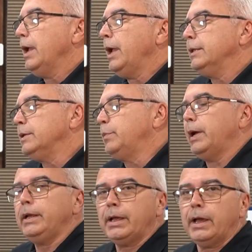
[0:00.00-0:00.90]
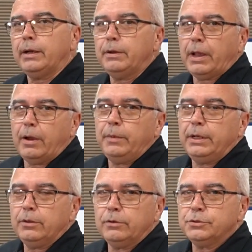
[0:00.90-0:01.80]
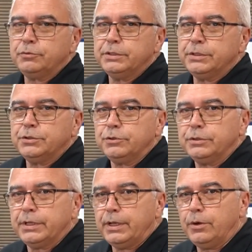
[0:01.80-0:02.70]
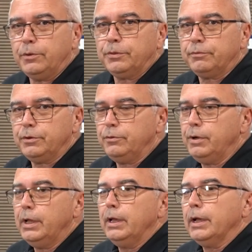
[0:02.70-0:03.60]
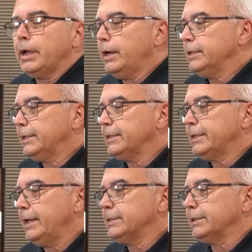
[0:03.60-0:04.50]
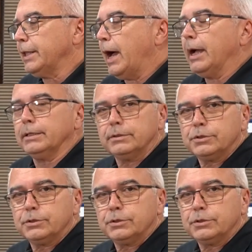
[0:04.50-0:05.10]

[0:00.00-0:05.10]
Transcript: And depending on how many of those resistors they go through, kind of dictates a lot.